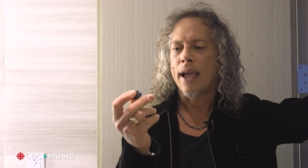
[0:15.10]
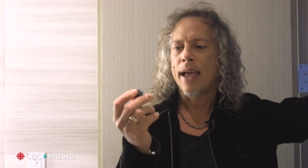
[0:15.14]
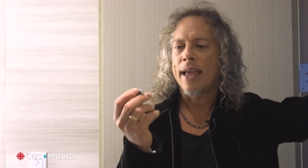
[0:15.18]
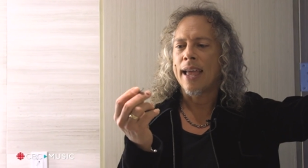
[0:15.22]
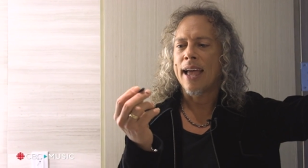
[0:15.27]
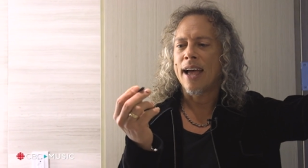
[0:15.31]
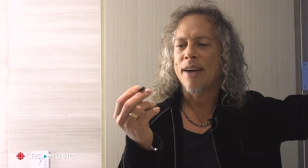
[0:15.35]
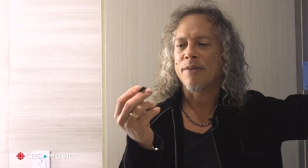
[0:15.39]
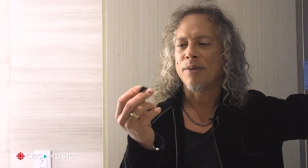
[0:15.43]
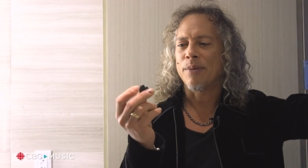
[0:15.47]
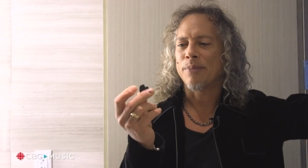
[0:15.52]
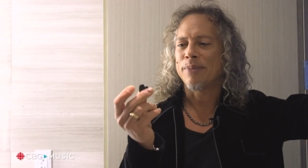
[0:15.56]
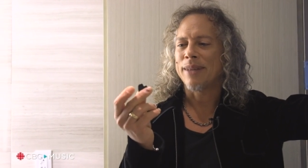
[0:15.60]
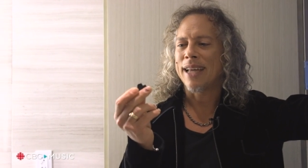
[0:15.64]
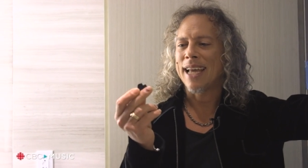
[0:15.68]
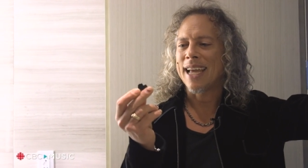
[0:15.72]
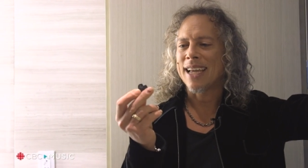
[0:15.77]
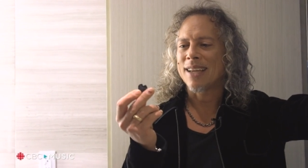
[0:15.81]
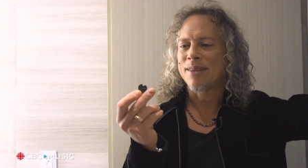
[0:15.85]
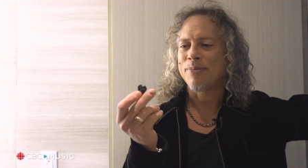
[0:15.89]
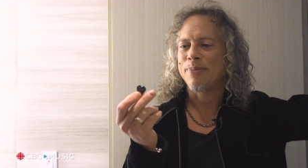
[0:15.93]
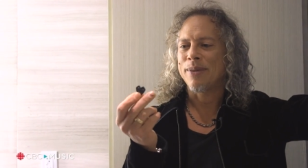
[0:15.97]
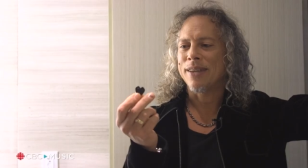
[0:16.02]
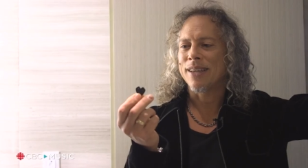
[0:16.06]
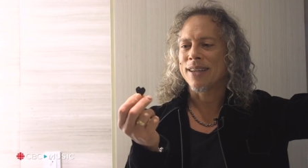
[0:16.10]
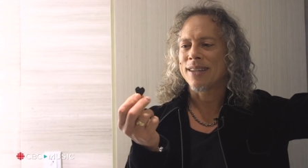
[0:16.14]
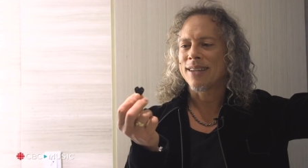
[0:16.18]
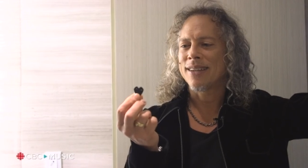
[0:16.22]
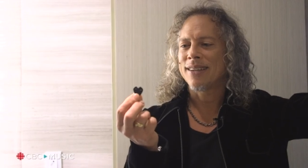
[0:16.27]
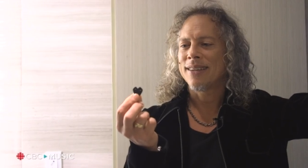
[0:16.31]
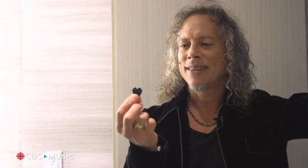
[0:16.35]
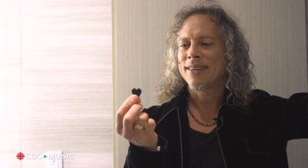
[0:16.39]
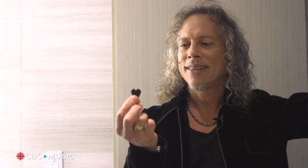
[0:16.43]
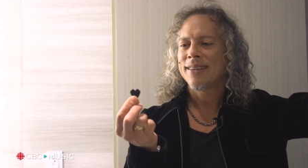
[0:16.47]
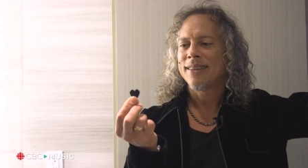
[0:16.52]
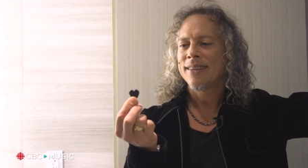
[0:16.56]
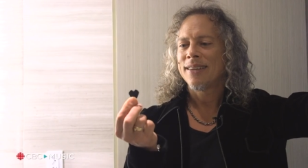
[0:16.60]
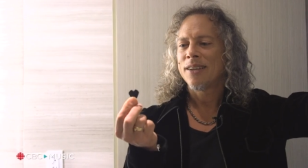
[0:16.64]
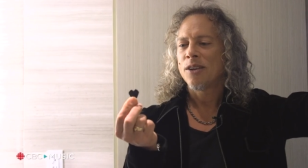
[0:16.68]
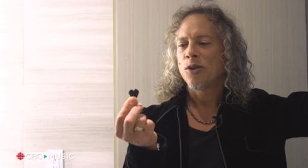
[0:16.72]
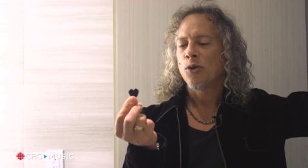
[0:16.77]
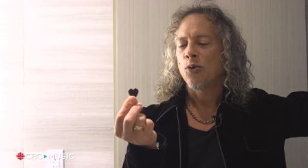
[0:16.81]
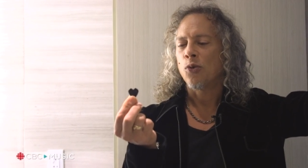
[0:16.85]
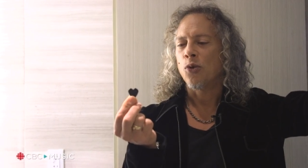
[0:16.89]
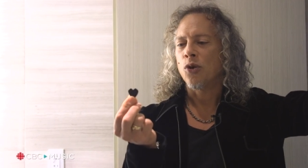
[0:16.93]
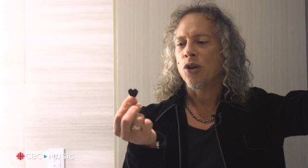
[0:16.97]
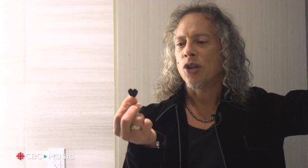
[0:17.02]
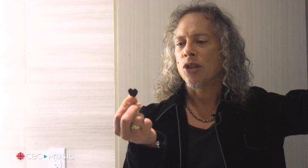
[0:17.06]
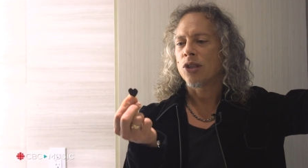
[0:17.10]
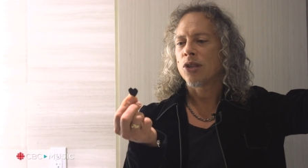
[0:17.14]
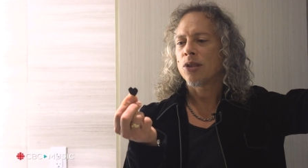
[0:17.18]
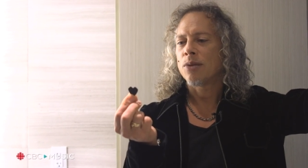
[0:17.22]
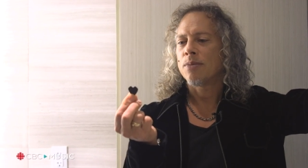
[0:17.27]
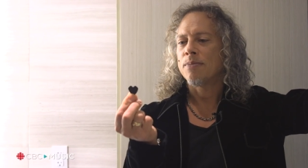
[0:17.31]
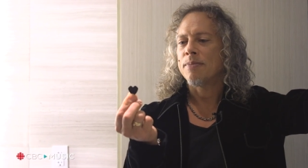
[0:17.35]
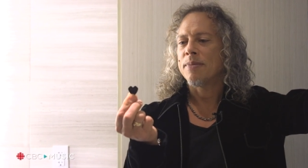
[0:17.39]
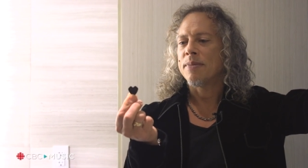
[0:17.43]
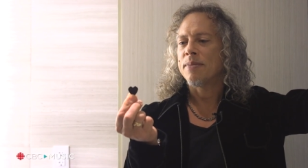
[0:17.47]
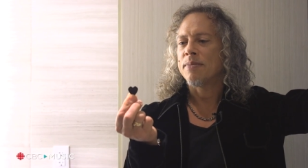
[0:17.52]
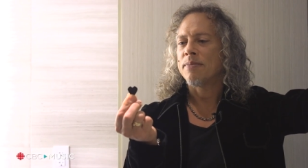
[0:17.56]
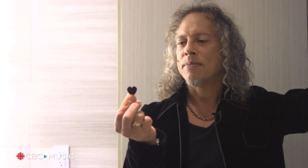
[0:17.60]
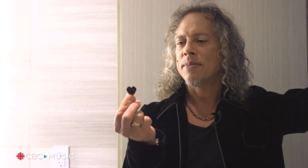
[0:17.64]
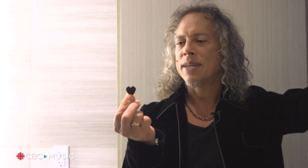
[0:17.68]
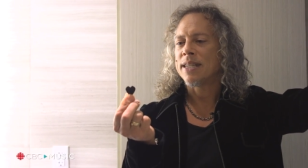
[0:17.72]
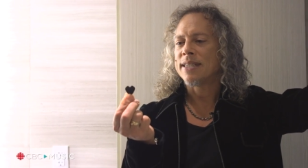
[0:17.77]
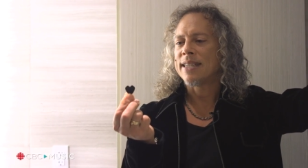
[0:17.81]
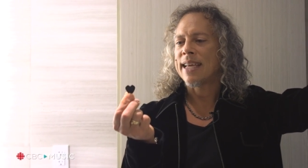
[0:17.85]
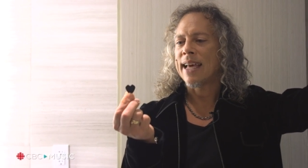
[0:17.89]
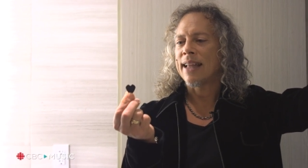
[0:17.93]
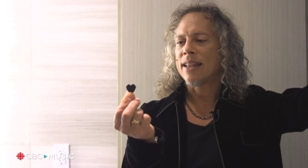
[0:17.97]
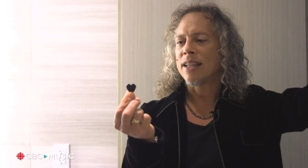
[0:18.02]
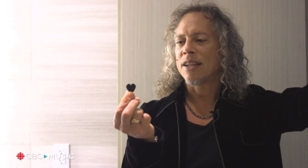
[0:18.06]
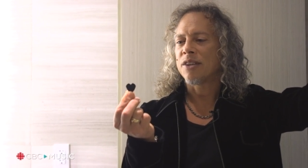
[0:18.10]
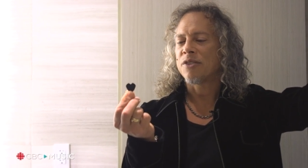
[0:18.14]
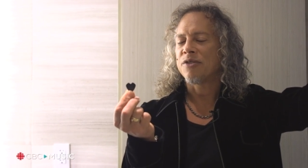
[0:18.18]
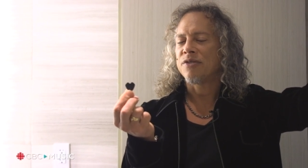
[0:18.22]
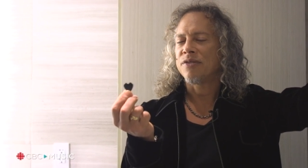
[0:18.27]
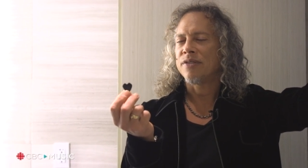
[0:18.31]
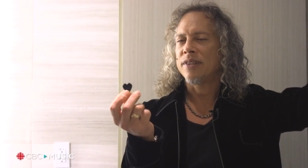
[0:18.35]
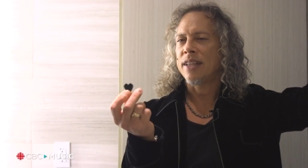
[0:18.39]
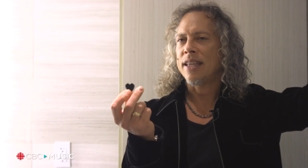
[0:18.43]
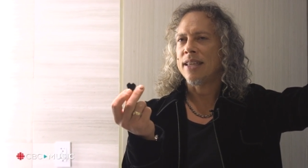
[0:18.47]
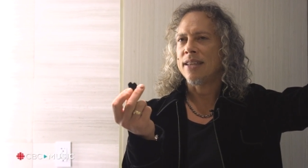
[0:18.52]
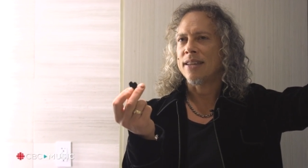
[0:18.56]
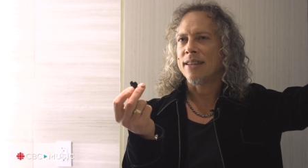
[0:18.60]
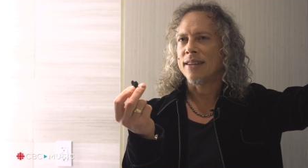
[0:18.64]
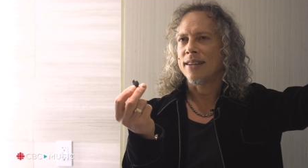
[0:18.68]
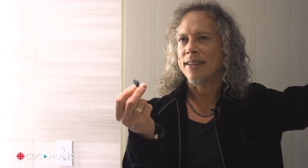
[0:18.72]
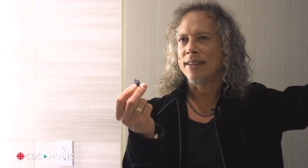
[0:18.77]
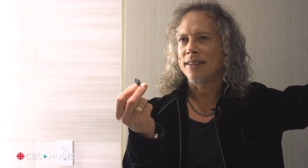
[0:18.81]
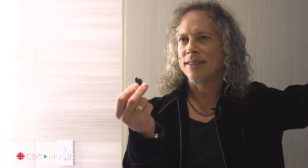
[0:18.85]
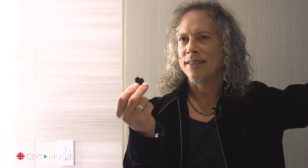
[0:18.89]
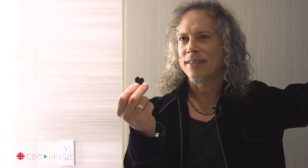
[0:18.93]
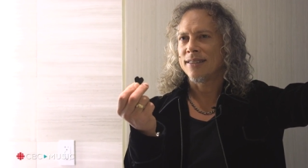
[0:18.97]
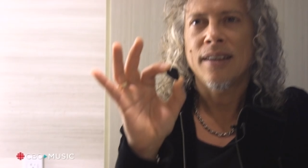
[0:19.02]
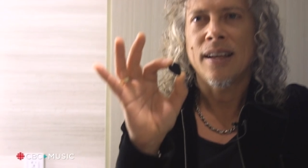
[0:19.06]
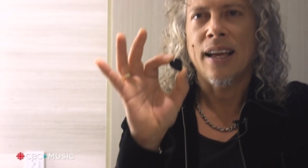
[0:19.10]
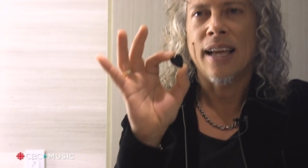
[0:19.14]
I have a black pick with metallic flake in it.